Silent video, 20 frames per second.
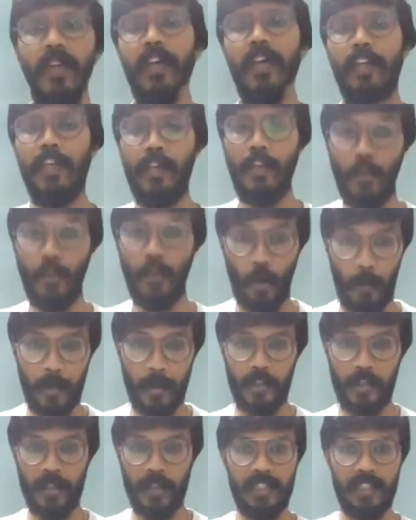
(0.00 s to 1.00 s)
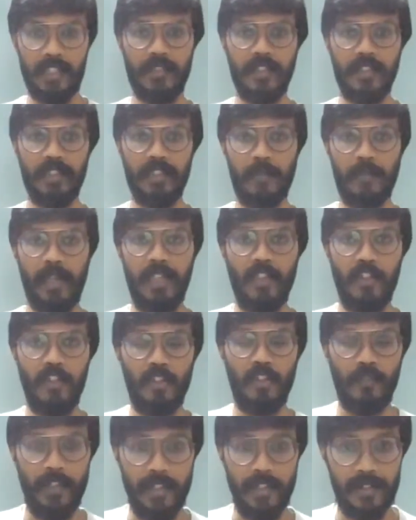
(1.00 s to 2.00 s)
And open your eyes with a smile on
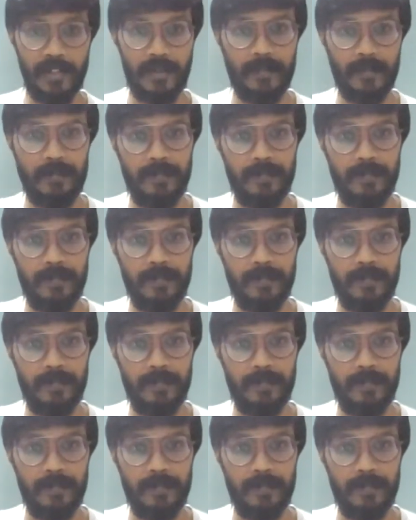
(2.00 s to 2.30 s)
your face.